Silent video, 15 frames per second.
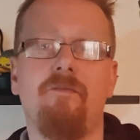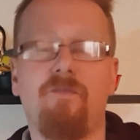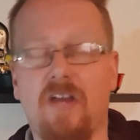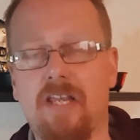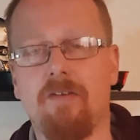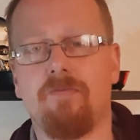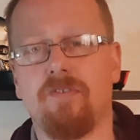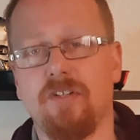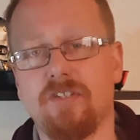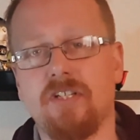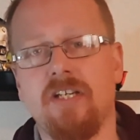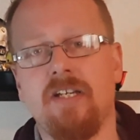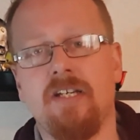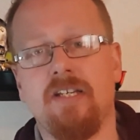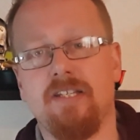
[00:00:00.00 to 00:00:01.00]
favourite
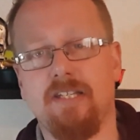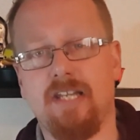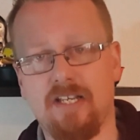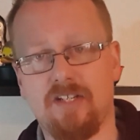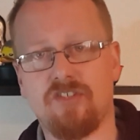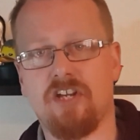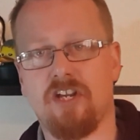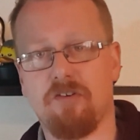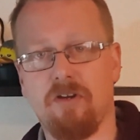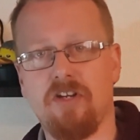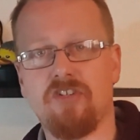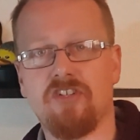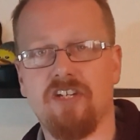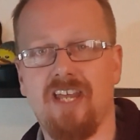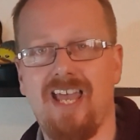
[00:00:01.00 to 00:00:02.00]
Next
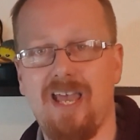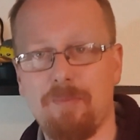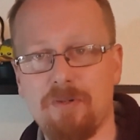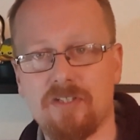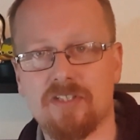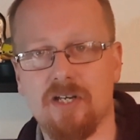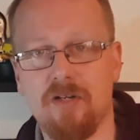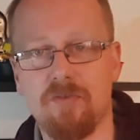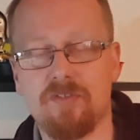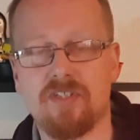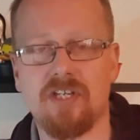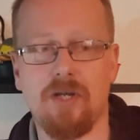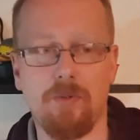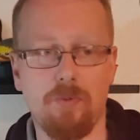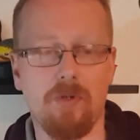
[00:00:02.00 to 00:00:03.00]
Generation episode.
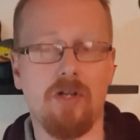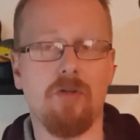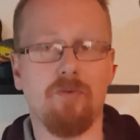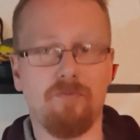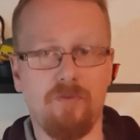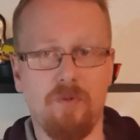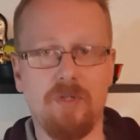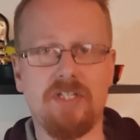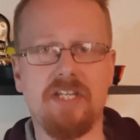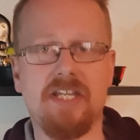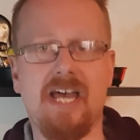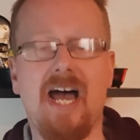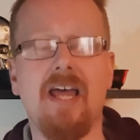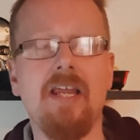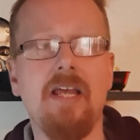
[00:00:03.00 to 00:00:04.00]
So I look forward to
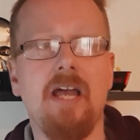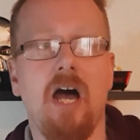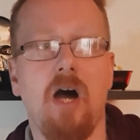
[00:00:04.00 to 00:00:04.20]
that.